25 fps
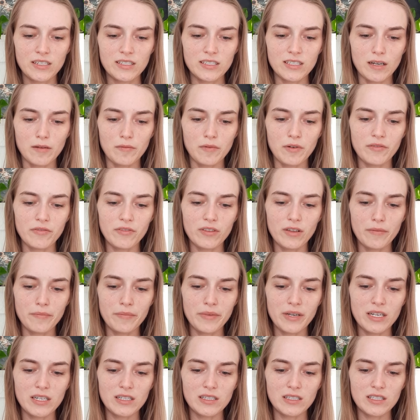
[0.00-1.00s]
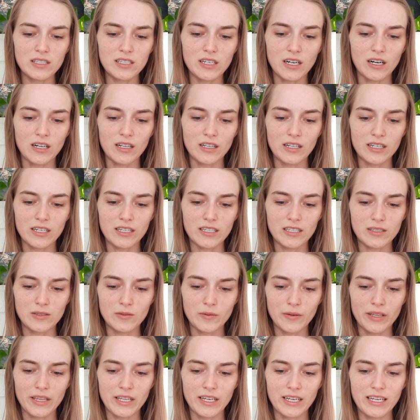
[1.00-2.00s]
Some of them being scholars
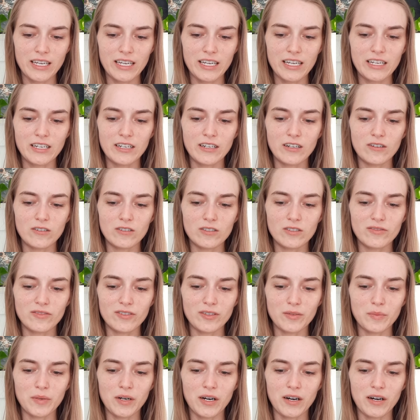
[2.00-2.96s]
with a keen nose for